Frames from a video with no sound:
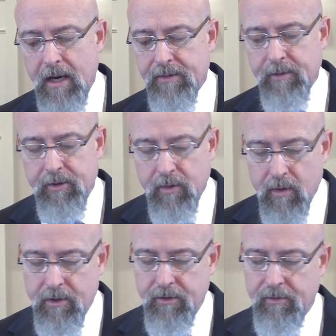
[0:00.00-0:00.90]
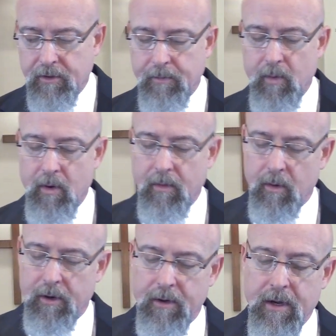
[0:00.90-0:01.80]
has matured you to the point
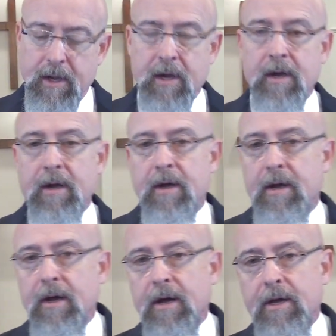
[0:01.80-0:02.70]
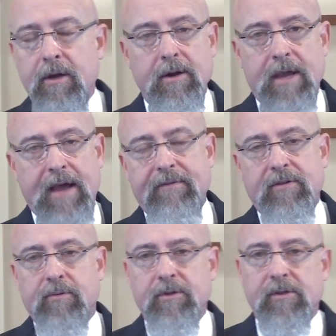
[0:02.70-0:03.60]
where, you know, you have
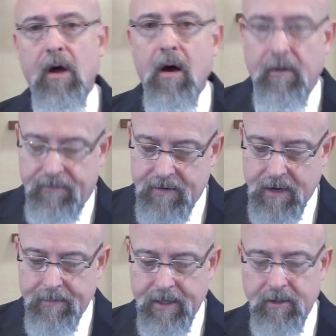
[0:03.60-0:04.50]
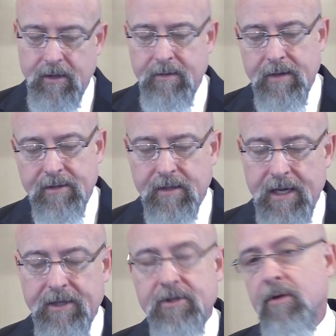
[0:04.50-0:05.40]
this resolve. I mean, it's
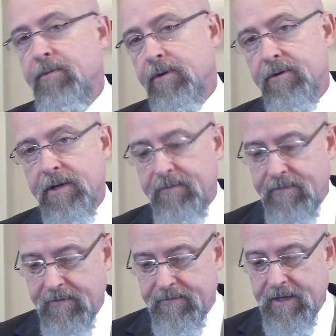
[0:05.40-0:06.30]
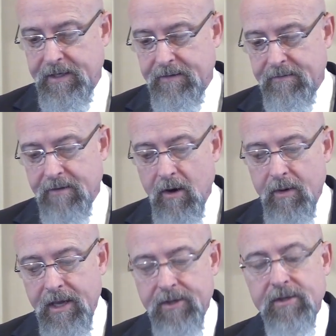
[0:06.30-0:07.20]
like Job 13, 15. Though
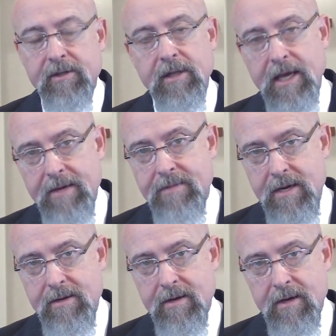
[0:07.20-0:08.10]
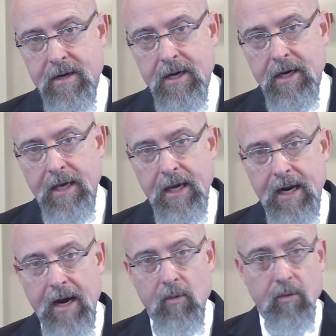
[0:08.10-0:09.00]
he slay me, yet
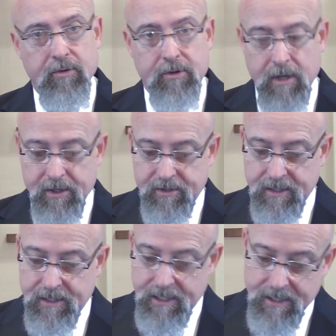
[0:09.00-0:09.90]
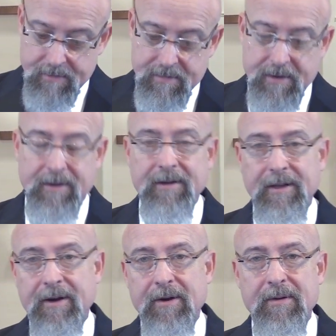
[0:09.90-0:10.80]
I will trust in him.
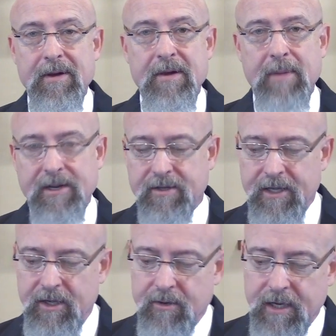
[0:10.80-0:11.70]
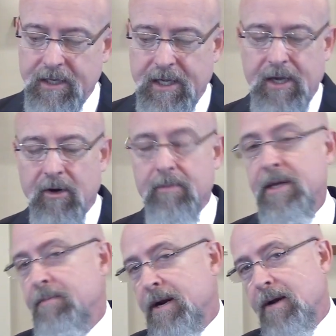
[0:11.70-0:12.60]
You know, basically, you can kill
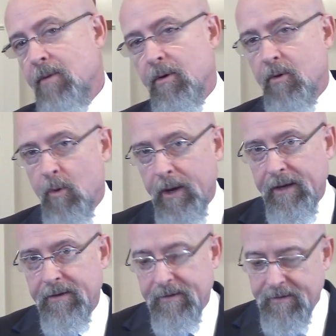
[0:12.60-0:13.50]
me, but I won't quit.